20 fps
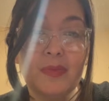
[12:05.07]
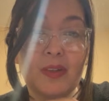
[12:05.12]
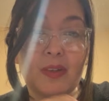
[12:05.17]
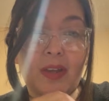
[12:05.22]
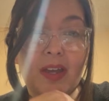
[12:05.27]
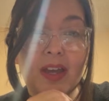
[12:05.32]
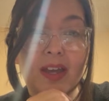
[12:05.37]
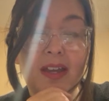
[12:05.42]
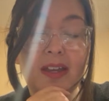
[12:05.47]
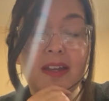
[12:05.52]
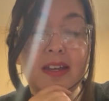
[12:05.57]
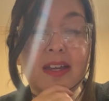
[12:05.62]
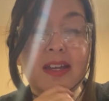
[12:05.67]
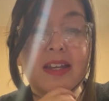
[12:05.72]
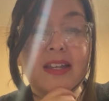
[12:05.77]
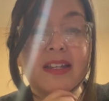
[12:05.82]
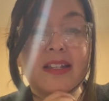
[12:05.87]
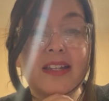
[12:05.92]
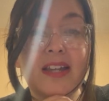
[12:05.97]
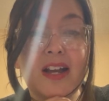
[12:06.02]
Okay,
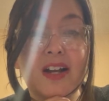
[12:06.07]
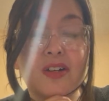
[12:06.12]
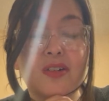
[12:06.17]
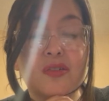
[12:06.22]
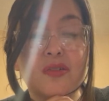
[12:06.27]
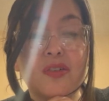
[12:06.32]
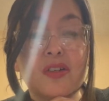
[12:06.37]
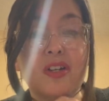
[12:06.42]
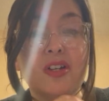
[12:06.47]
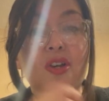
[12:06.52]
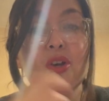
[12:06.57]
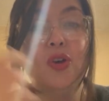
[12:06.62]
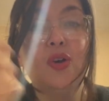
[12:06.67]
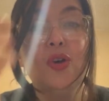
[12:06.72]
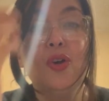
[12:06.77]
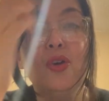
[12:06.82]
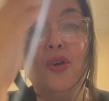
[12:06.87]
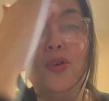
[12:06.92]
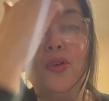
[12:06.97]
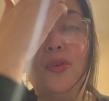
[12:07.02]
now,
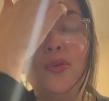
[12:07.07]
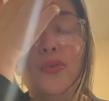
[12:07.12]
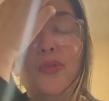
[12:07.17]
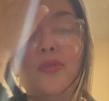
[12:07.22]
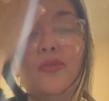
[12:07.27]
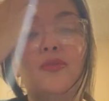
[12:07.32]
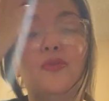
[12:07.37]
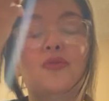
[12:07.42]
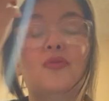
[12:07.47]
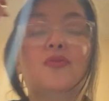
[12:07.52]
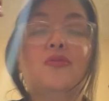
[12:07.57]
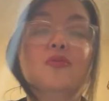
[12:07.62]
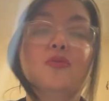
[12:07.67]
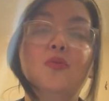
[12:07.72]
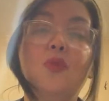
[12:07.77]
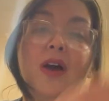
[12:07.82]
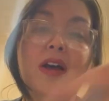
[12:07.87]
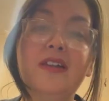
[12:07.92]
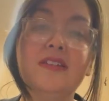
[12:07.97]
why